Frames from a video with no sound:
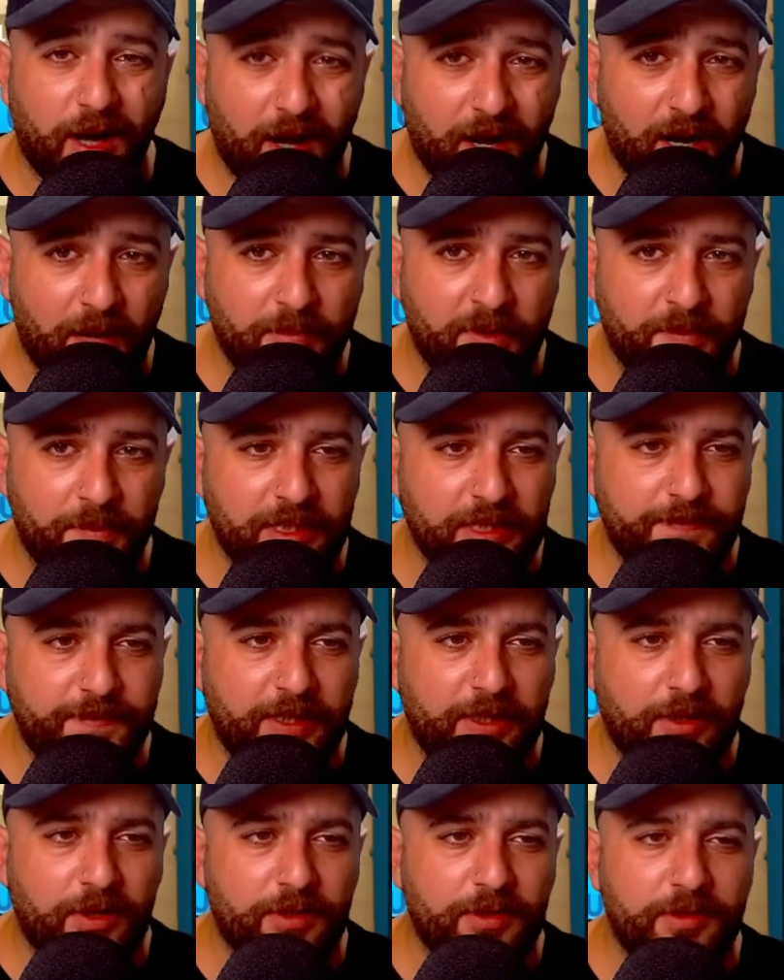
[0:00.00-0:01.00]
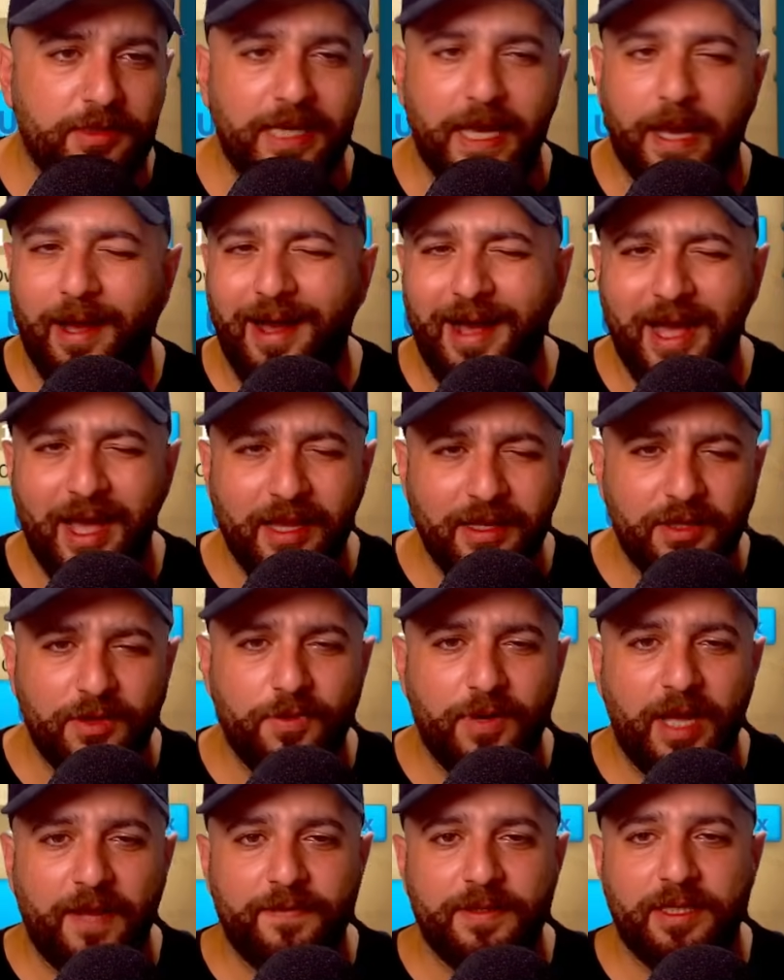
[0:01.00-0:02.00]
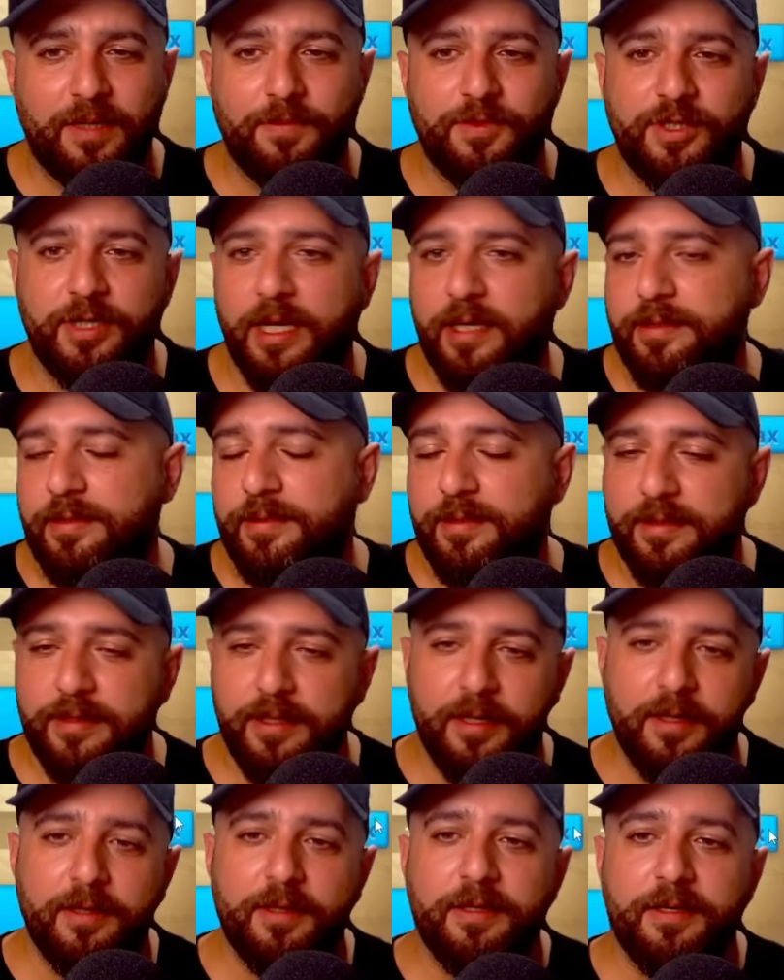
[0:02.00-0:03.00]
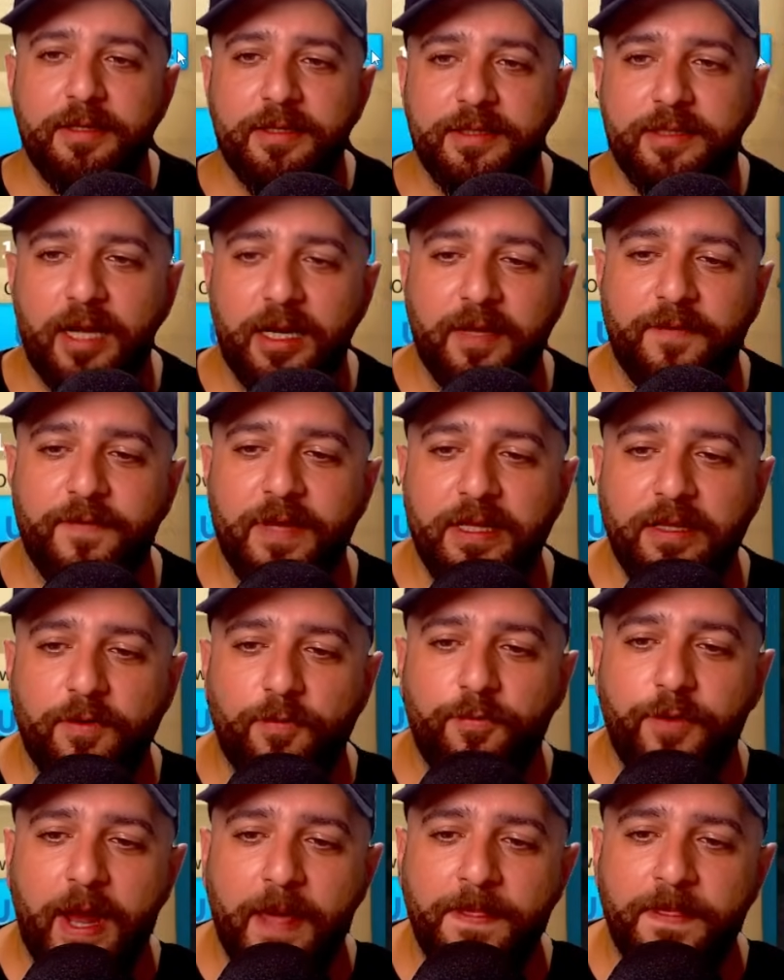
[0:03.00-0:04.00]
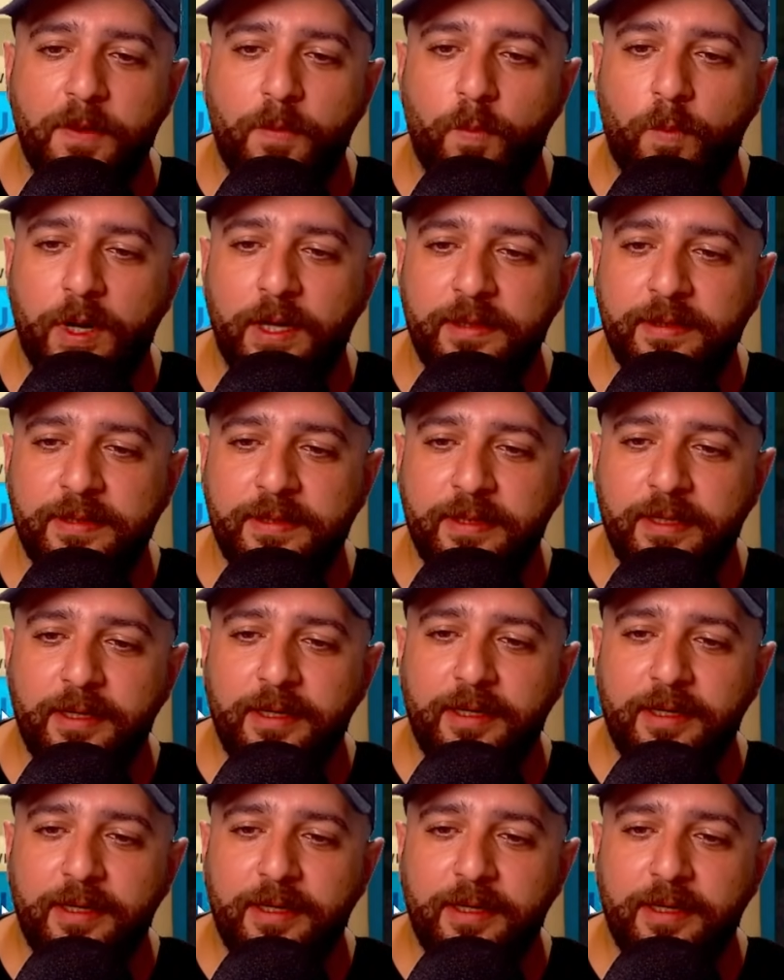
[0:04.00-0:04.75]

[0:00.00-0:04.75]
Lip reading: armaments, because yeah, I do have some chests, starting with random ones.